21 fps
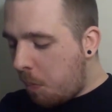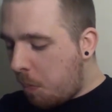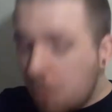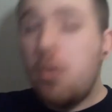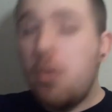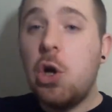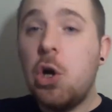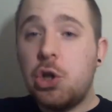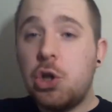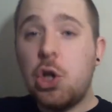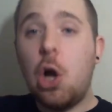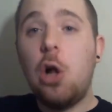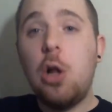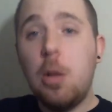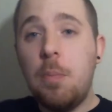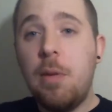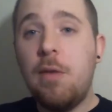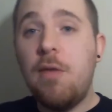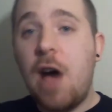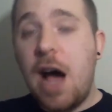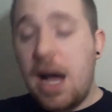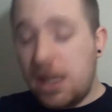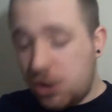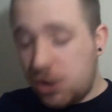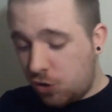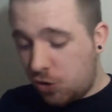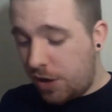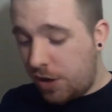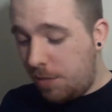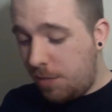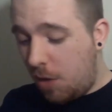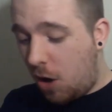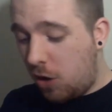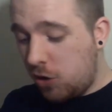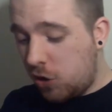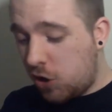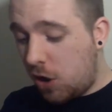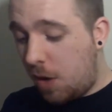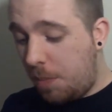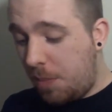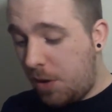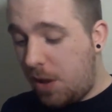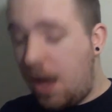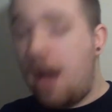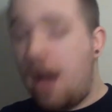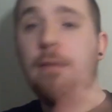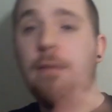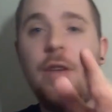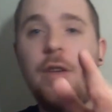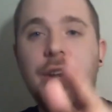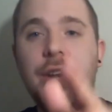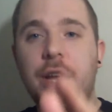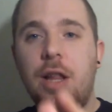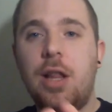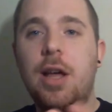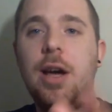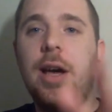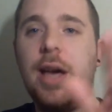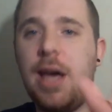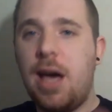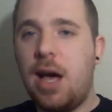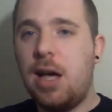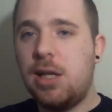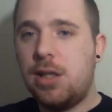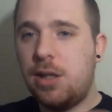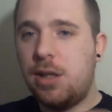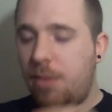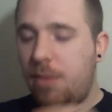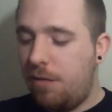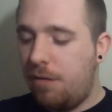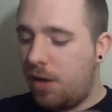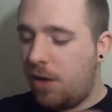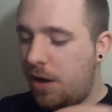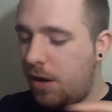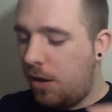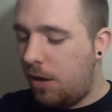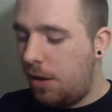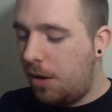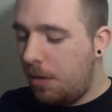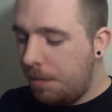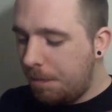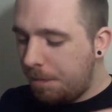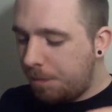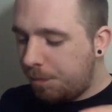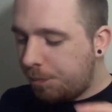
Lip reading: Put a dollop of ice cream on top of that, vanilla, it has to be vanilla.